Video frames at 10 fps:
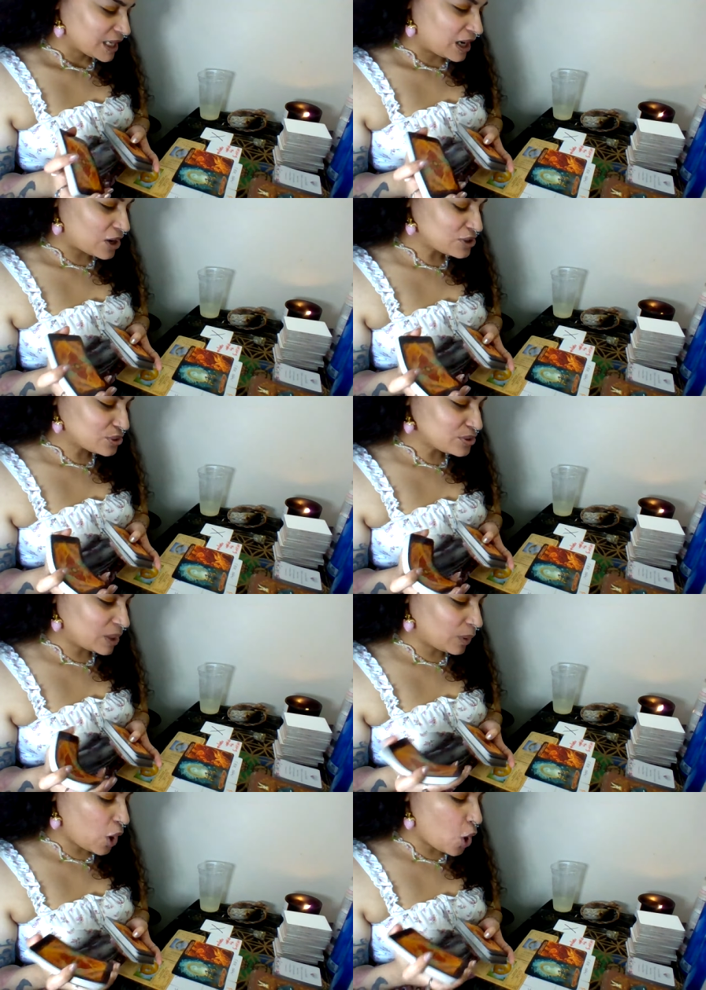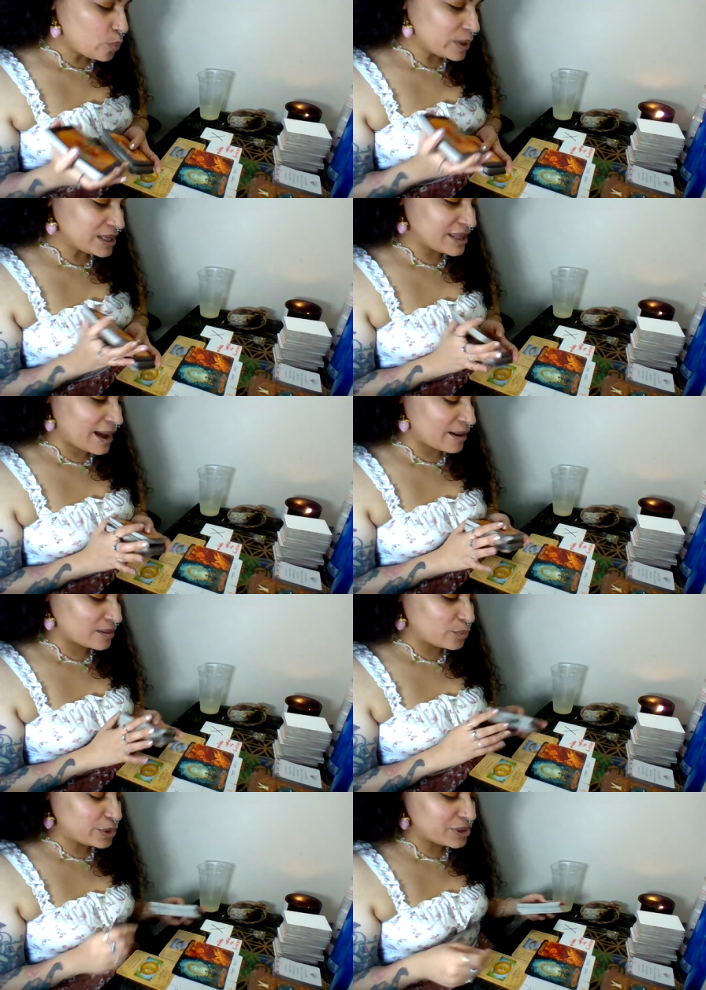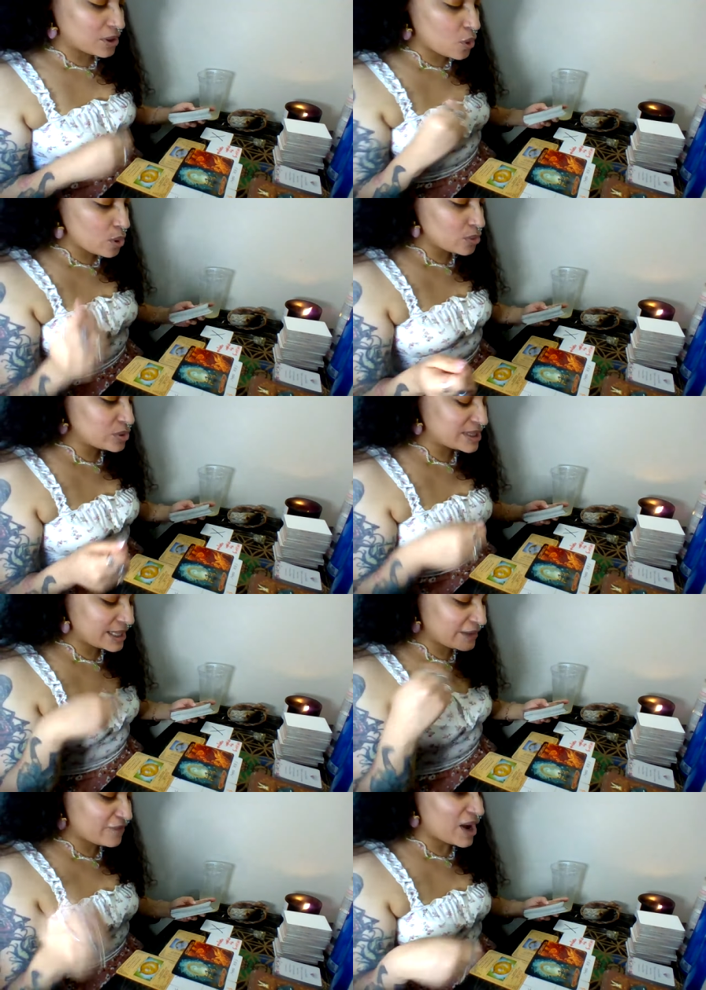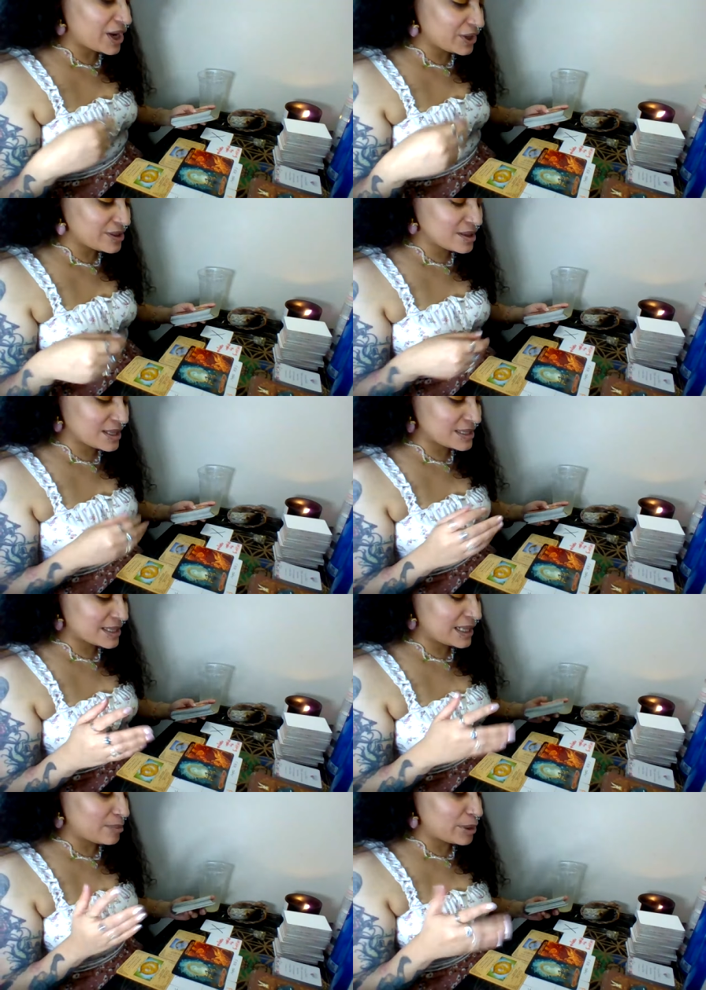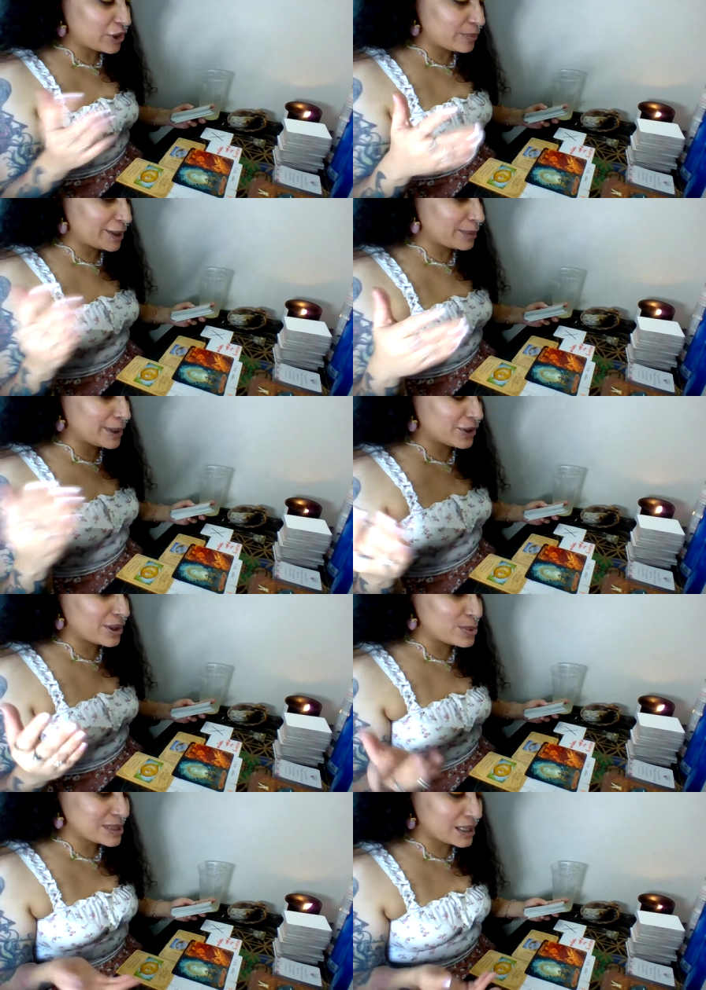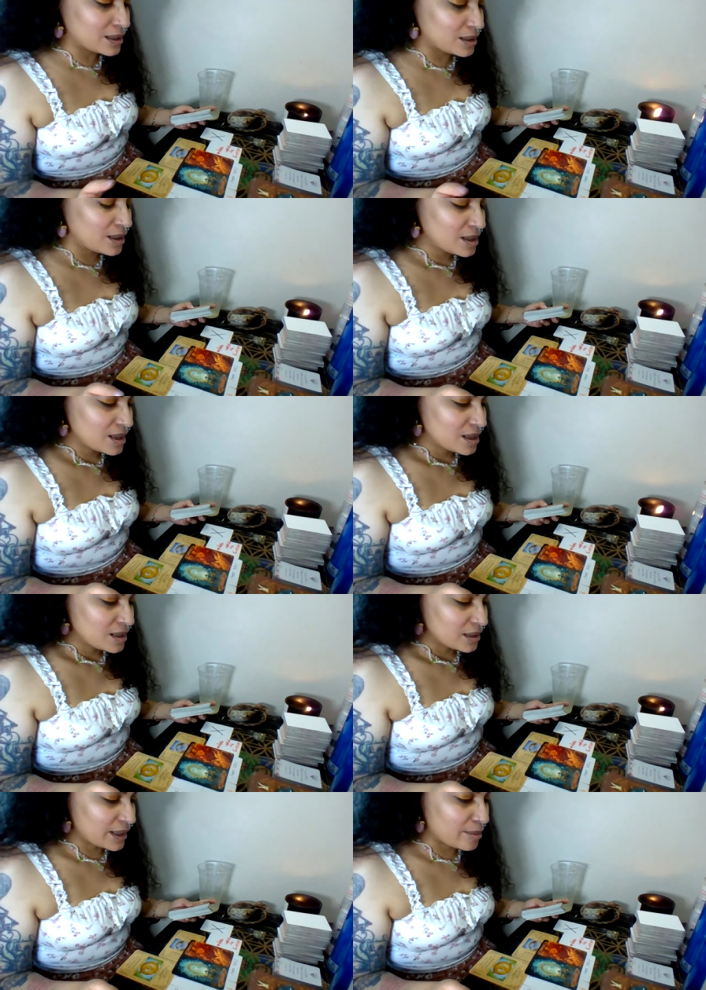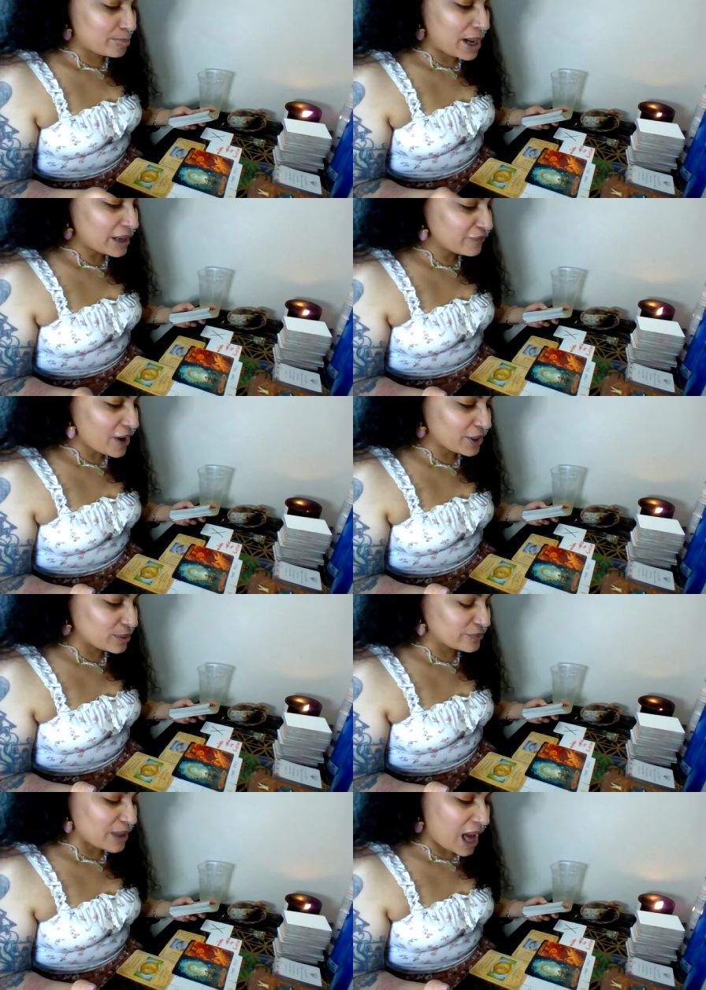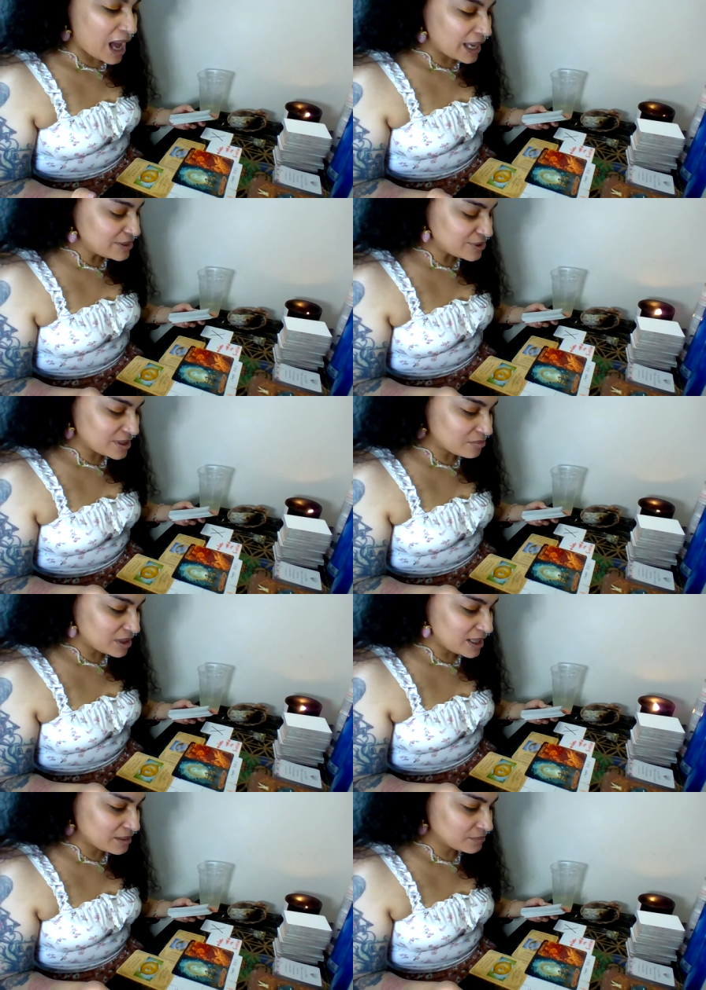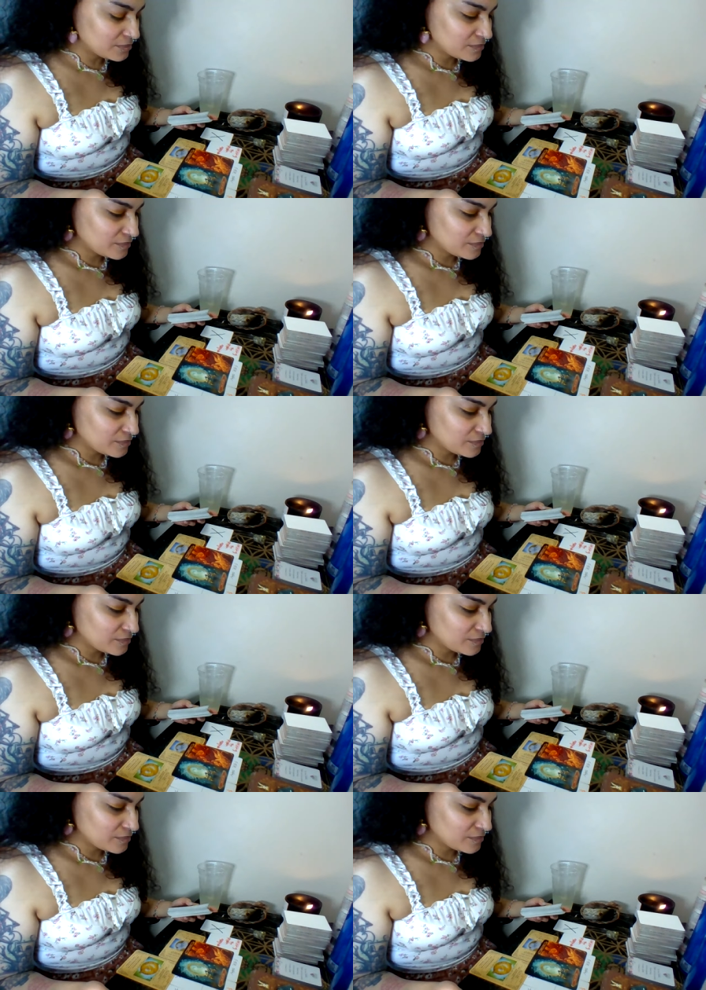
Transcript: Also, they were hoping that with the whole setting fire and the, it's getting bigger, bigger, bigger, it was like a like a bonfire of lies or something.